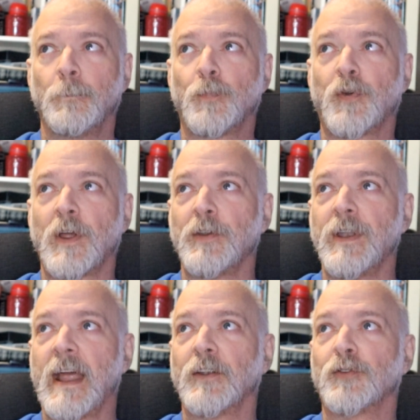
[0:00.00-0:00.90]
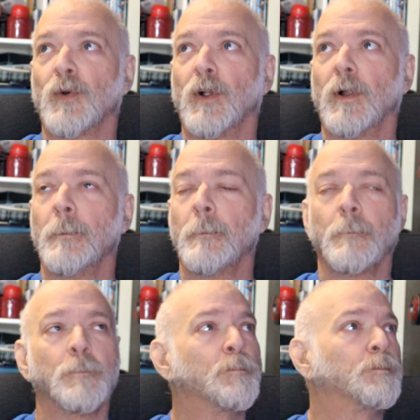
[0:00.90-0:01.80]
Preternatural,
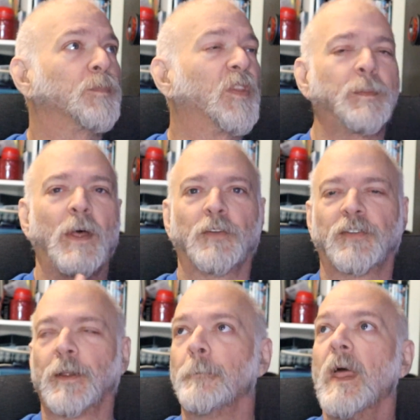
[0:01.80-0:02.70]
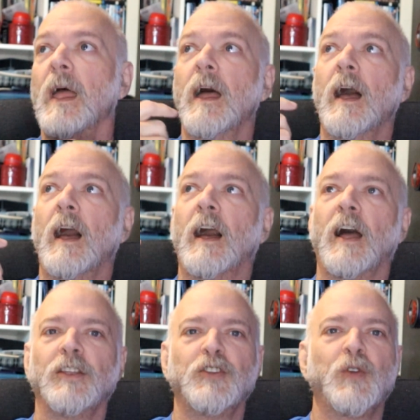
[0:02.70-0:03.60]
Spell Slinger,
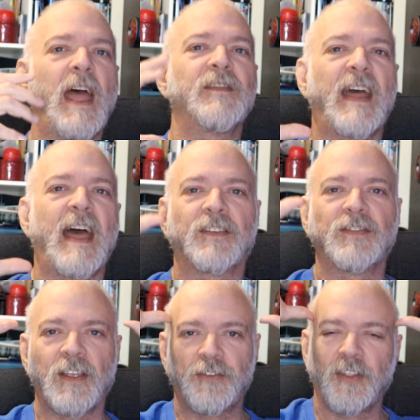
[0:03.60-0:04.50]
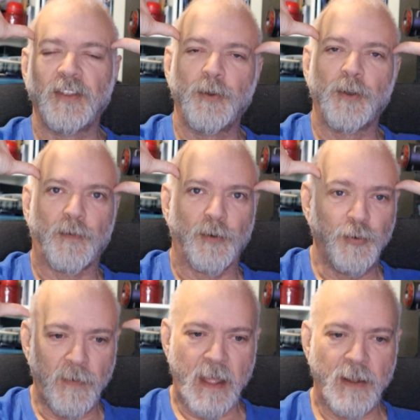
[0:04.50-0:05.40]
you have access to the universe.
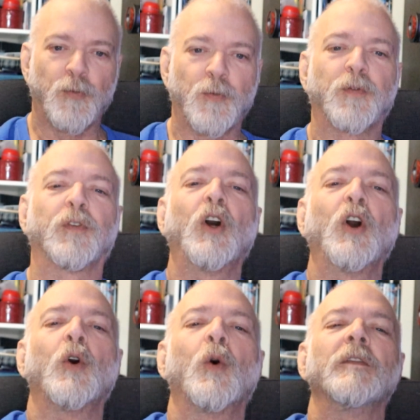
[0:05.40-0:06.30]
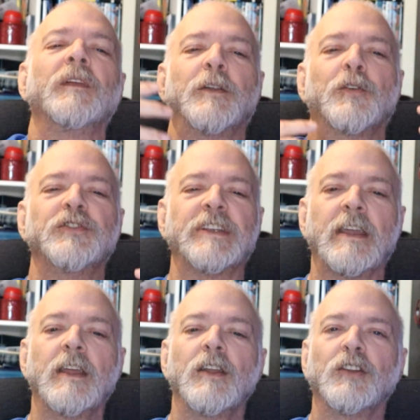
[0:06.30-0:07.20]
You have that flow of
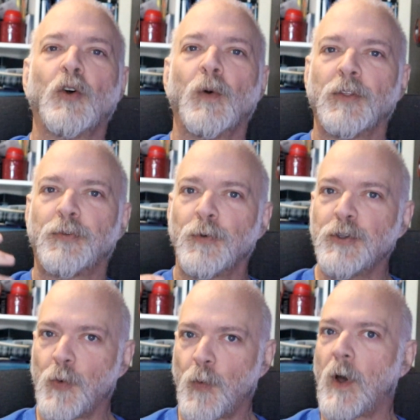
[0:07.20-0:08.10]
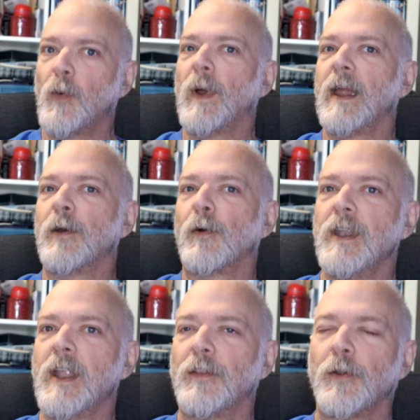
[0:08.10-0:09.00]
energy going through you one way or
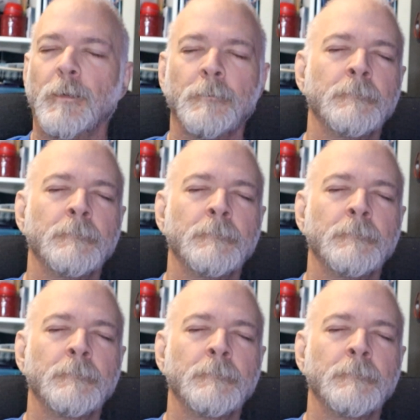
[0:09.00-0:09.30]
another.